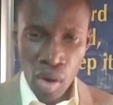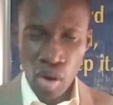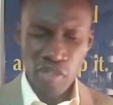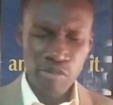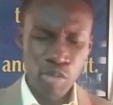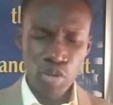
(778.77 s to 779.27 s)

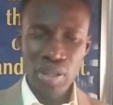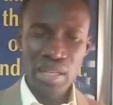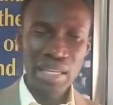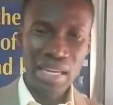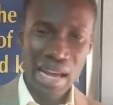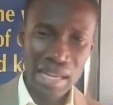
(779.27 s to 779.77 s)
of
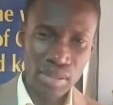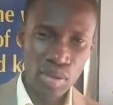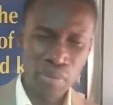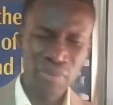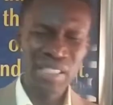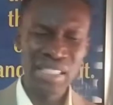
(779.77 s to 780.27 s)
bootlickers,
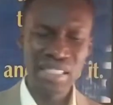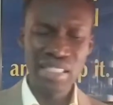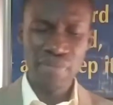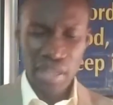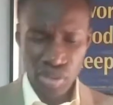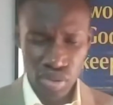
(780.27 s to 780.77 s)
of
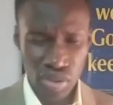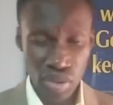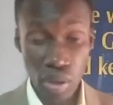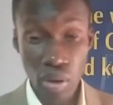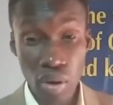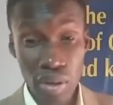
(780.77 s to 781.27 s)
deceivers.
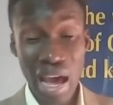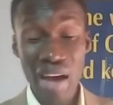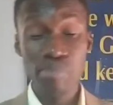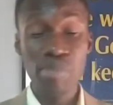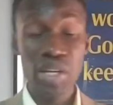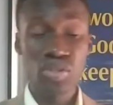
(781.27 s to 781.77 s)
Lord,
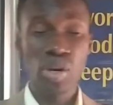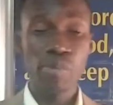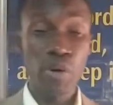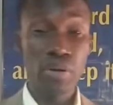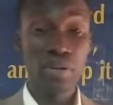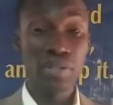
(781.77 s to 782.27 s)
have mercy
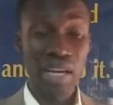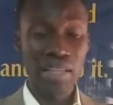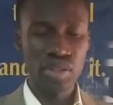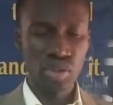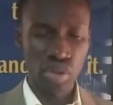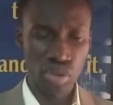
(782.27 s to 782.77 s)
upon us as
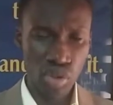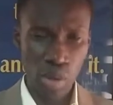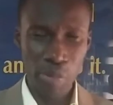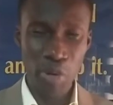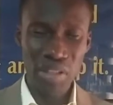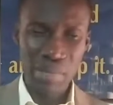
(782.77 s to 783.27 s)
a church,
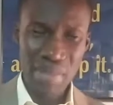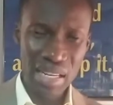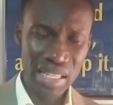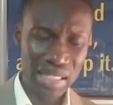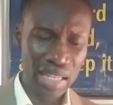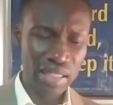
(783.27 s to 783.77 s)
upon the
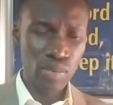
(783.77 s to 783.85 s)
ministers